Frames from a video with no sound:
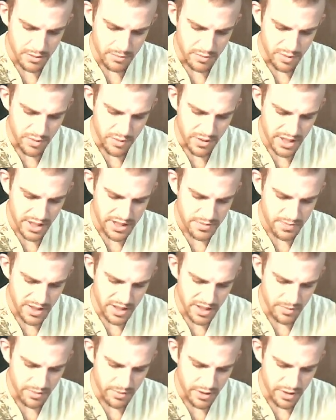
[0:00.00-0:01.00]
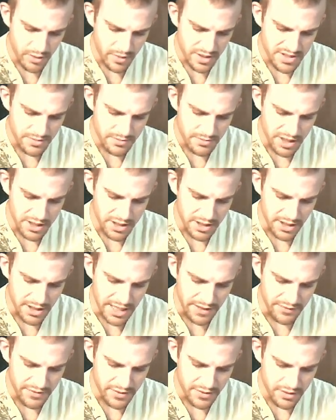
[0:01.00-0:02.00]
But with these people there wasn't much
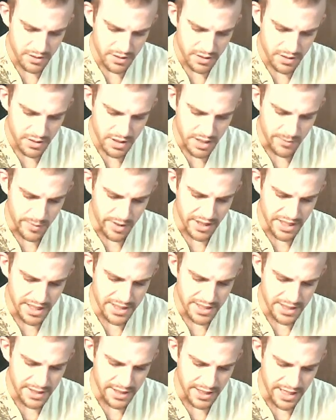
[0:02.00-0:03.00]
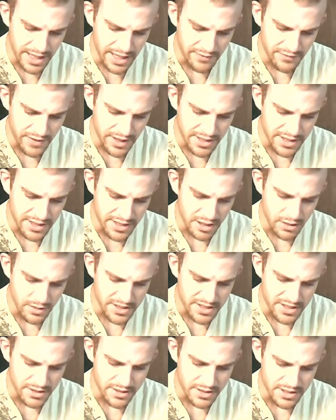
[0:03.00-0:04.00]
laughter, and when they did laugh, I didn't
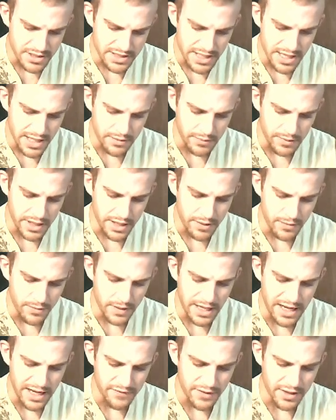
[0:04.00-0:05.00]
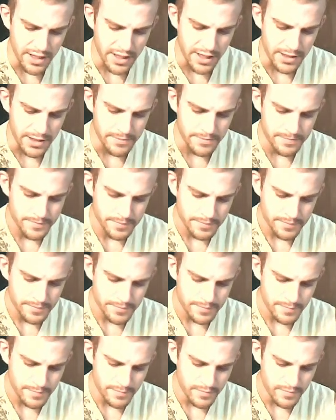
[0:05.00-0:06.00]
always understand what they were laughing at.
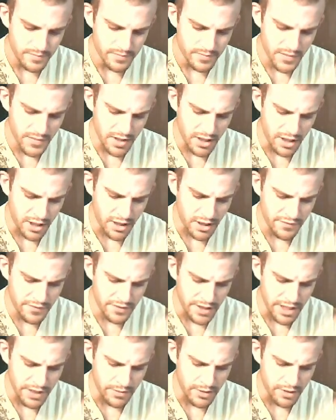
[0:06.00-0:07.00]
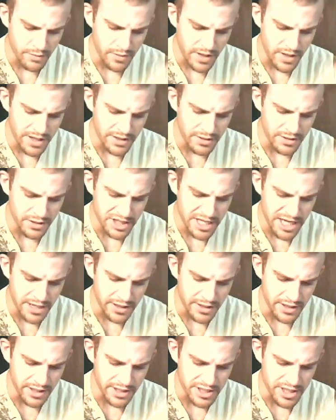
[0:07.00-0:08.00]
Often they would threaten or
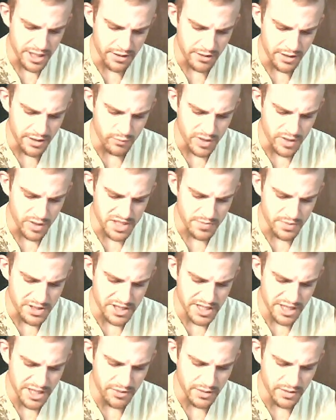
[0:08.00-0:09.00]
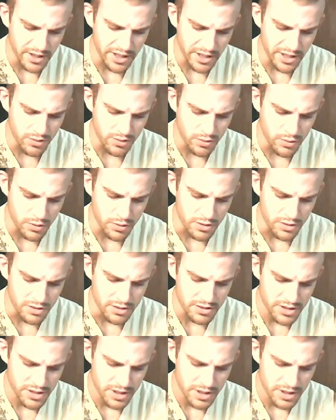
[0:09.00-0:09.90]
shout at each other and whisper secretly in corners.